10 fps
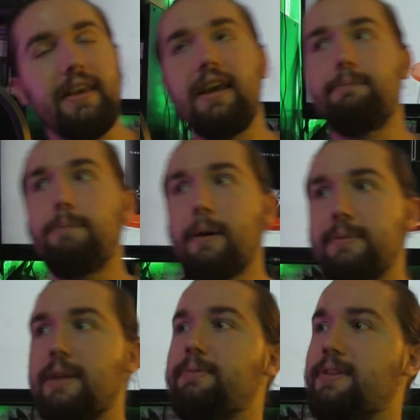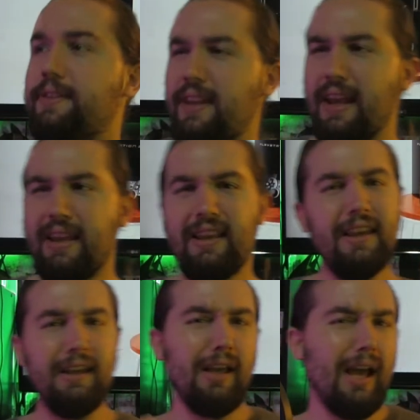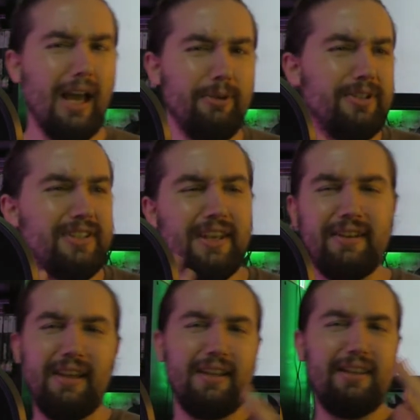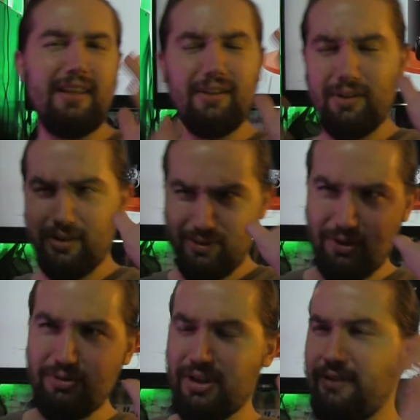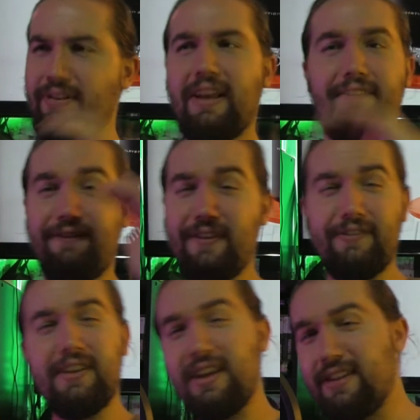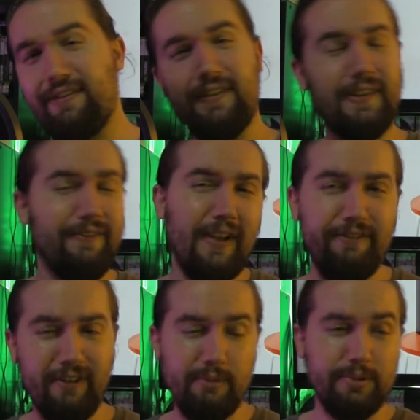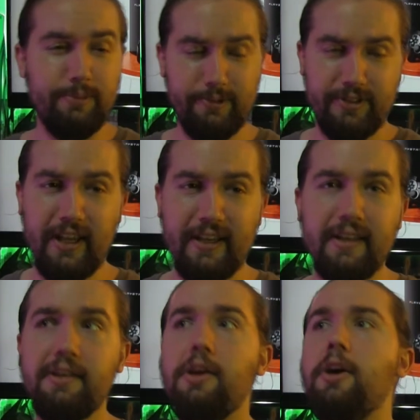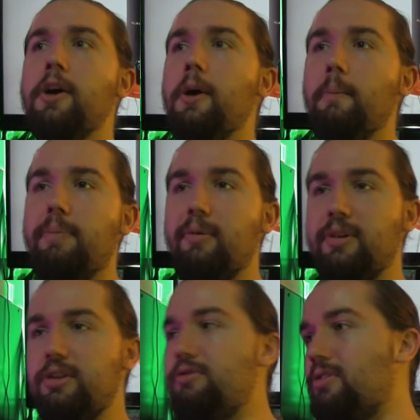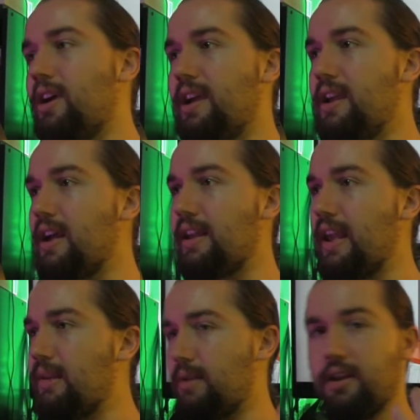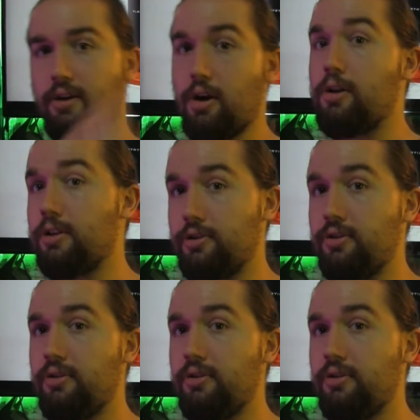get bumped up to like, I would say like the illusion of like 50 to 55 frames per second. But when you try a game like Call of